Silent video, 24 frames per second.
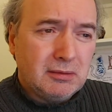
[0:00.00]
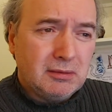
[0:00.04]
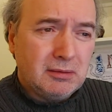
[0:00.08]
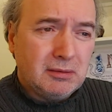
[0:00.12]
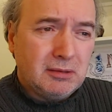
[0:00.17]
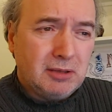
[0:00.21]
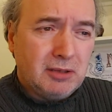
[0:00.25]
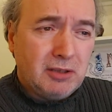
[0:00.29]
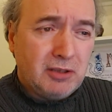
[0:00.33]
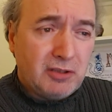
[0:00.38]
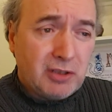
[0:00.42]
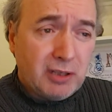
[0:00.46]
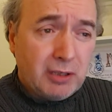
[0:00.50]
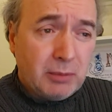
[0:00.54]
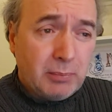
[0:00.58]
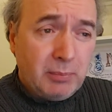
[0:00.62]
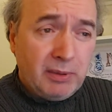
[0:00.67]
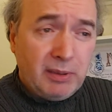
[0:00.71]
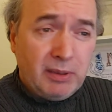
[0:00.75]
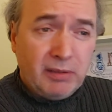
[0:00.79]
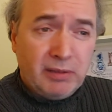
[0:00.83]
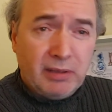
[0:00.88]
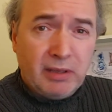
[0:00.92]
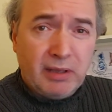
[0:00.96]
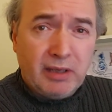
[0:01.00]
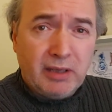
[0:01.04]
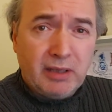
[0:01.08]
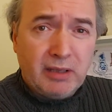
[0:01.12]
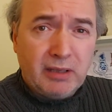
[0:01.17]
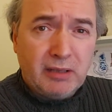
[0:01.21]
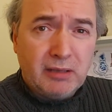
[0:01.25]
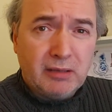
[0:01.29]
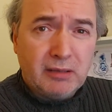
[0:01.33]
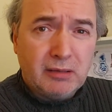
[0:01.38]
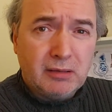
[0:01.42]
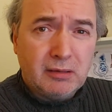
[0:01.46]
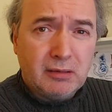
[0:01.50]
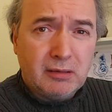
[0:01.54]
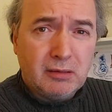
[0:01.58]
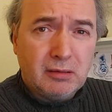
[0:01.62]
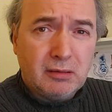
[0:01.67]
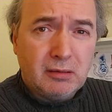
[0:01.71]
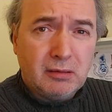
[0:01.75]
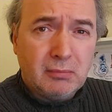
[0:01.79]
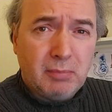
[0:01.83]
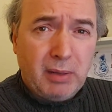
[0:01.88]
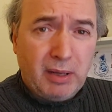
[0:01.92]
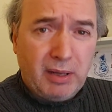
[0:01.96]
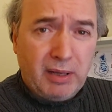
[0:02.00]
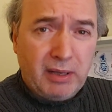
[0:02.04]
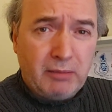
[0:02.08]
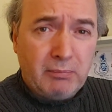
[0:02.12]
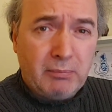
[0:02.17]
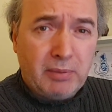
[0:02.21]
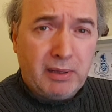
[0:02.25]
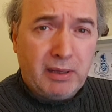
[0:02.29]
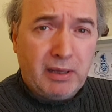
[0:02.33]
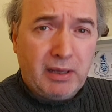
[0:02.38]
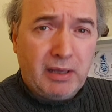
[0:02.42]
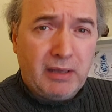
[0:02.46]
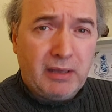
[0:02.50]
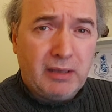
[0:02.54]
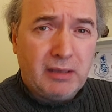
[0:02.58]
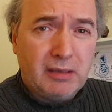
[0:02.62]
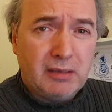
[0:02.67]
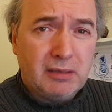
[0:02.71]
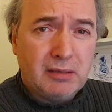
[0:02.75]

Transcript: You shall be there by and by,